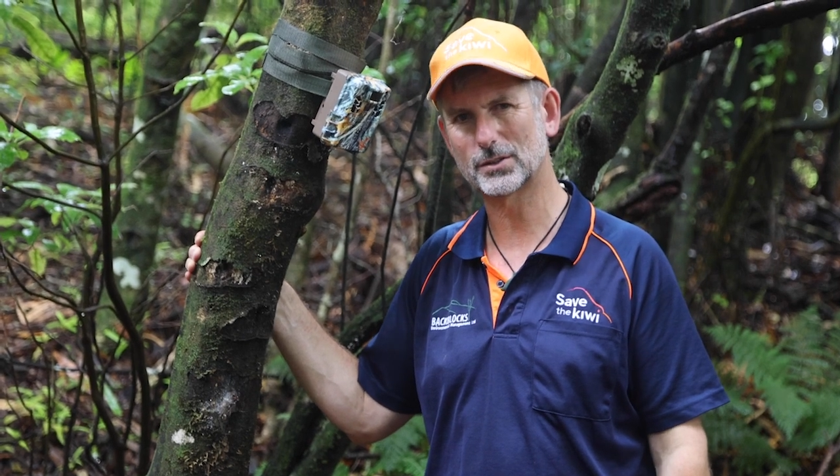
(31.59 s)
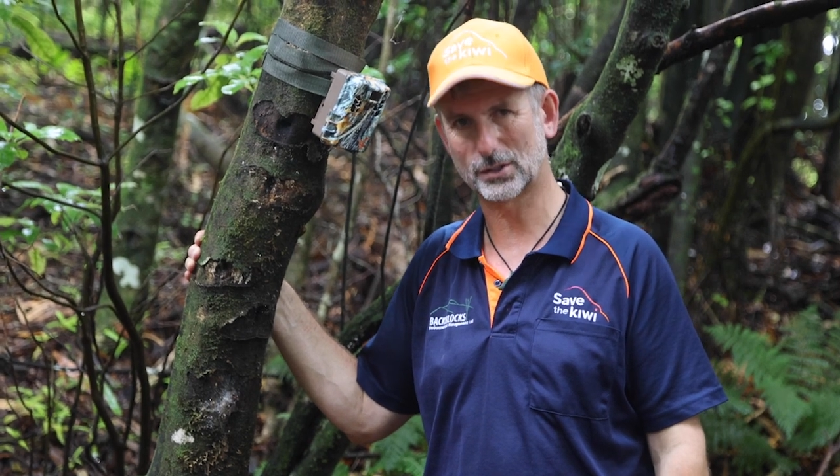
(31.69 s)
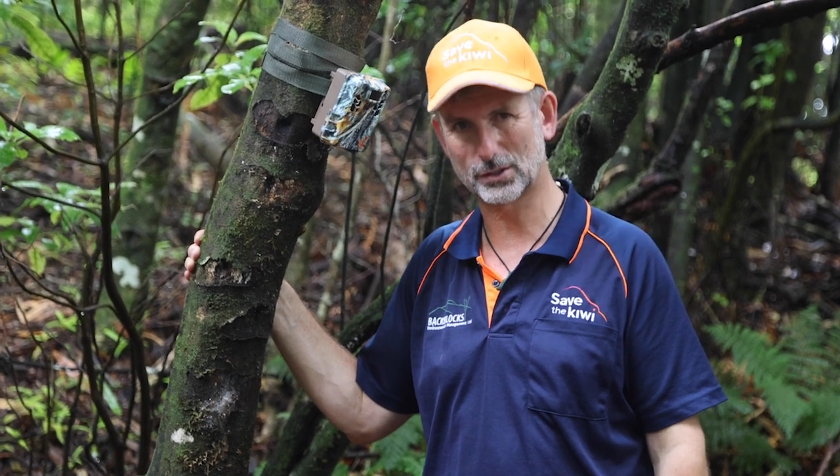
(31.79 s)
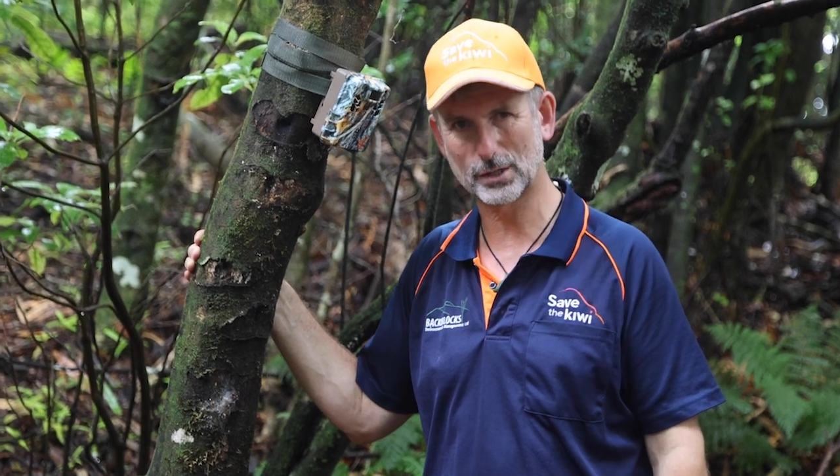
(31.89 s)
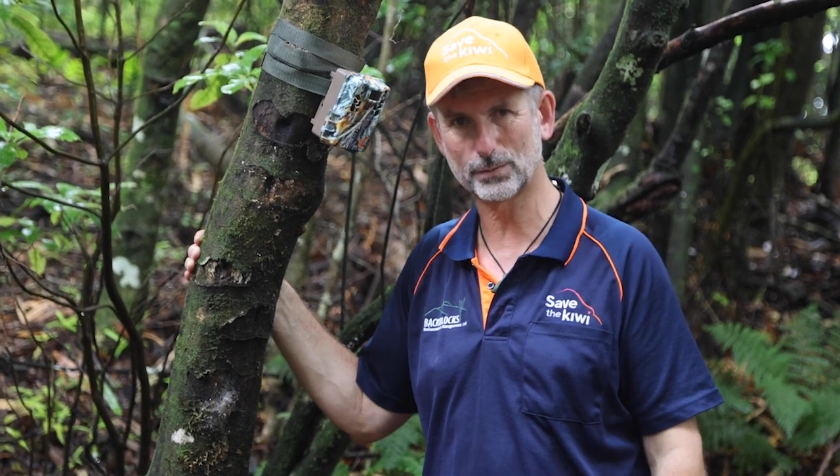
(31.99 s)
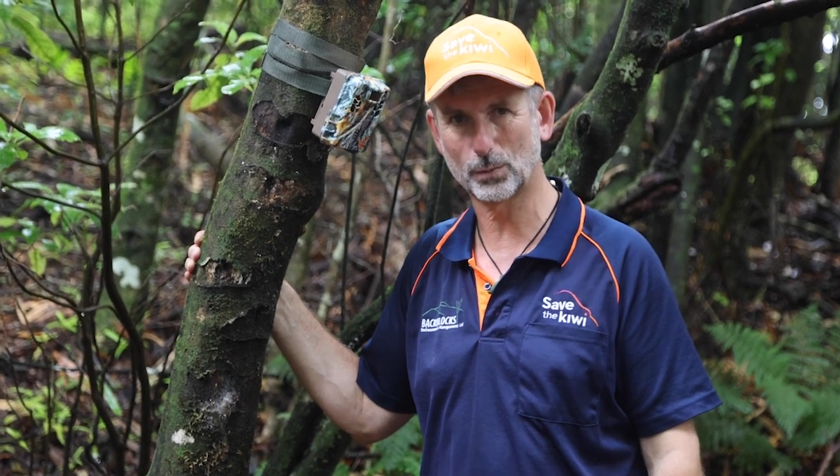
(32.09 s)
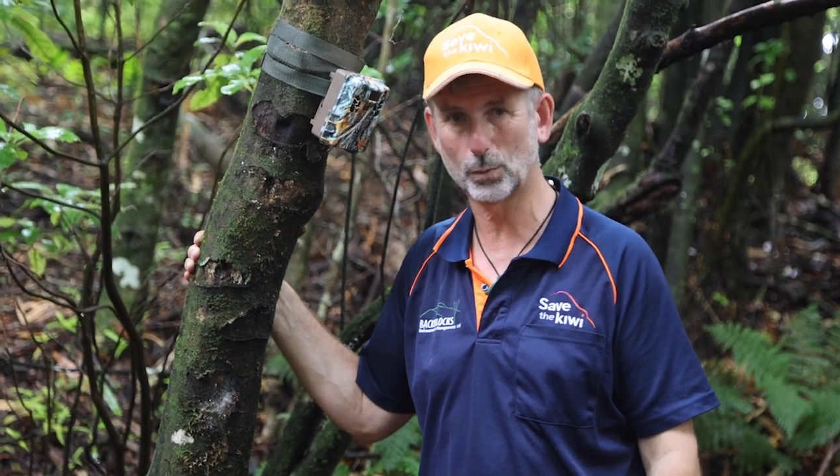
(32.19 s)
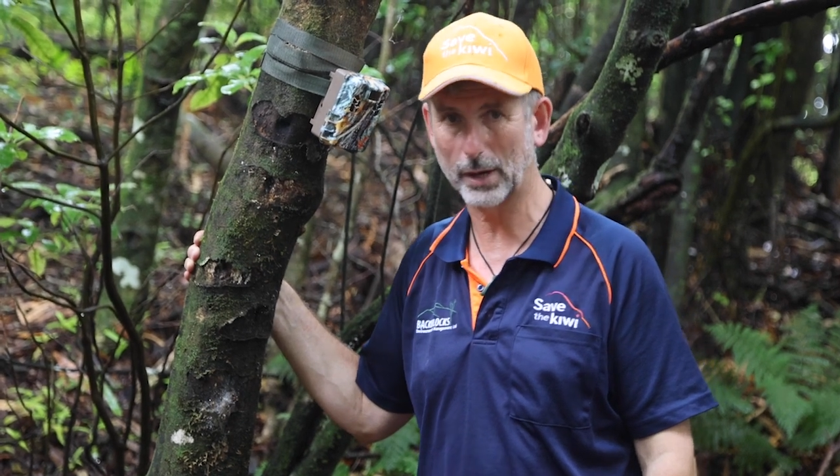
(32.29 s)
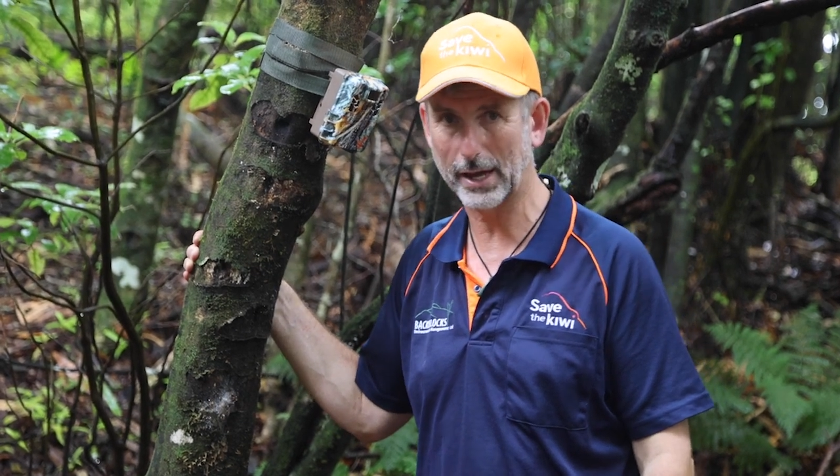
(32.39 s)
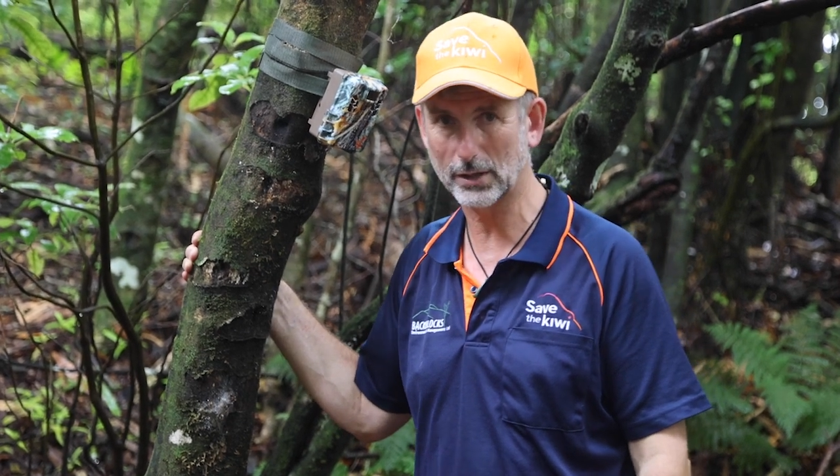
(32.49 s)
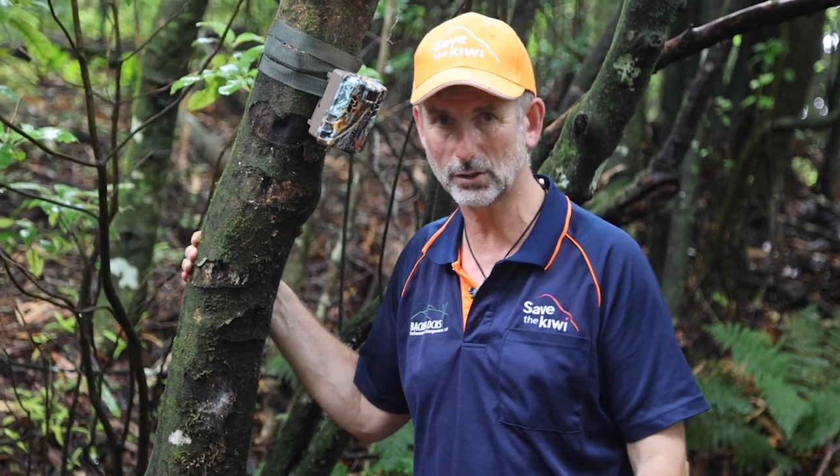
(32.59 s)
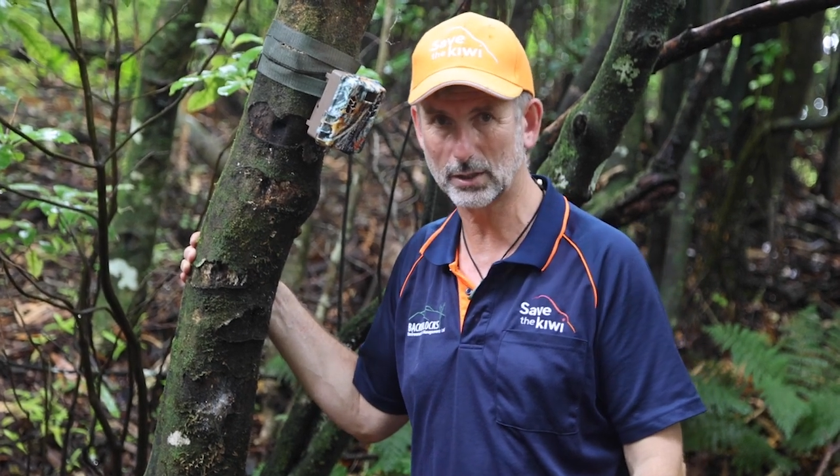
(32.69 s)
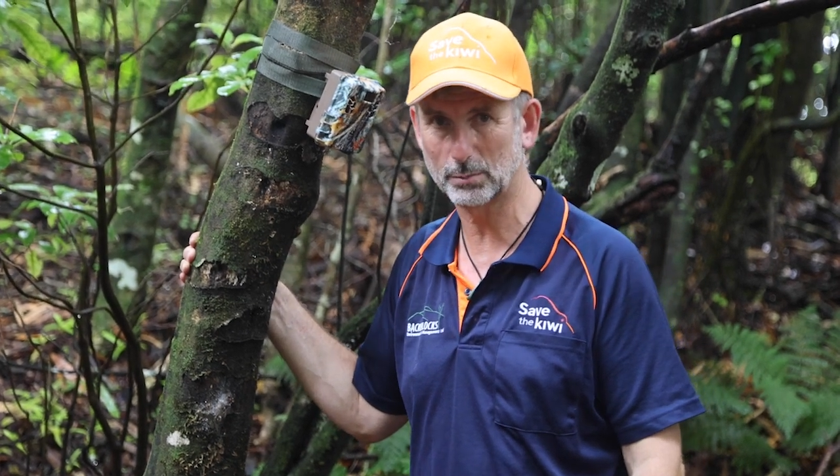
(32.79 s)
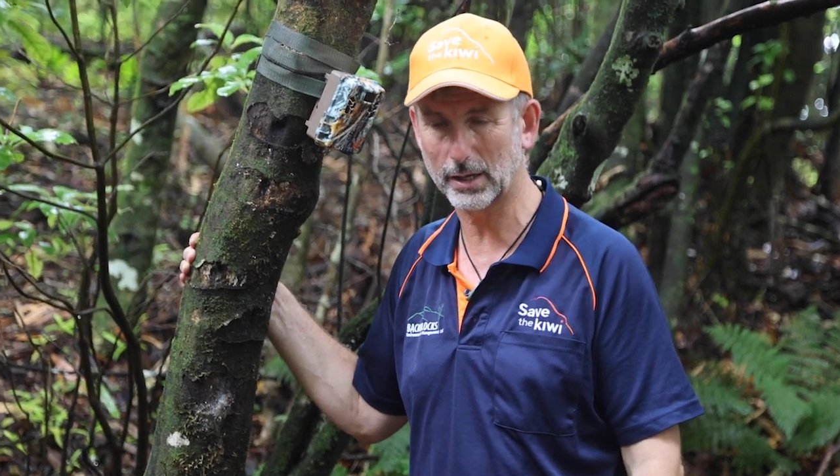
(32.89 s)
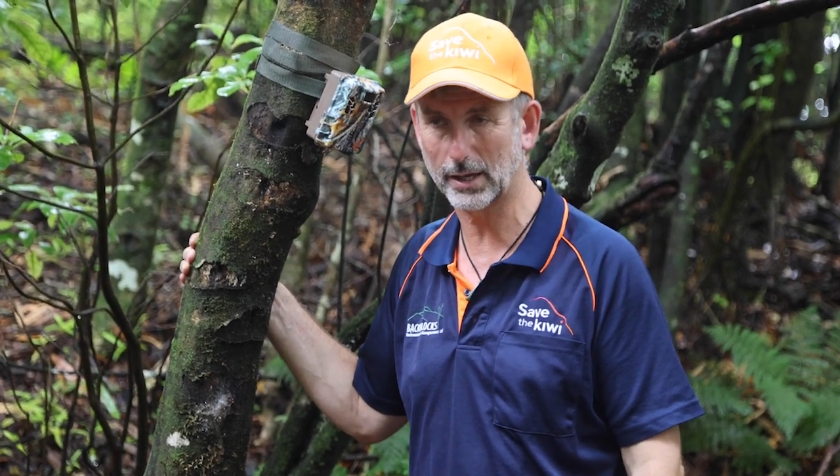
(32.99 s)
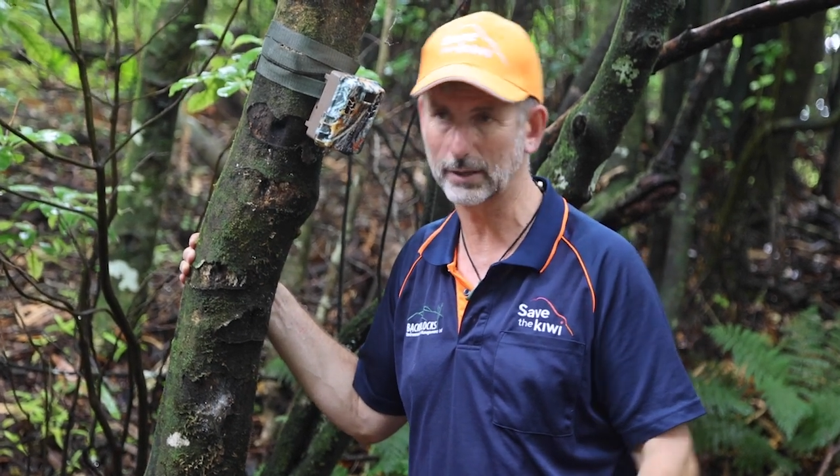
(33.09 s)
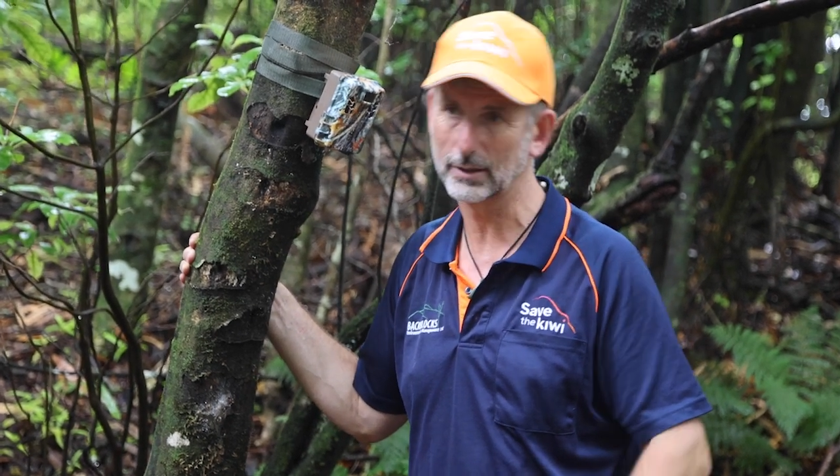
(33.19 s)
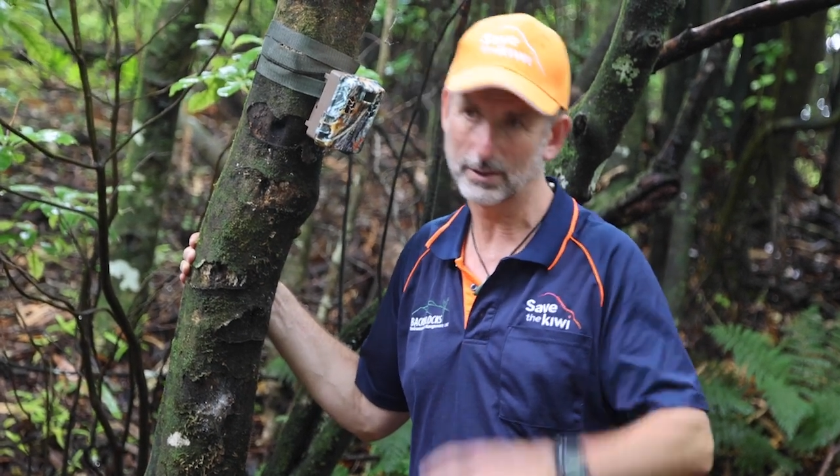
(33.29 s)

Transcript: successful we're actually being.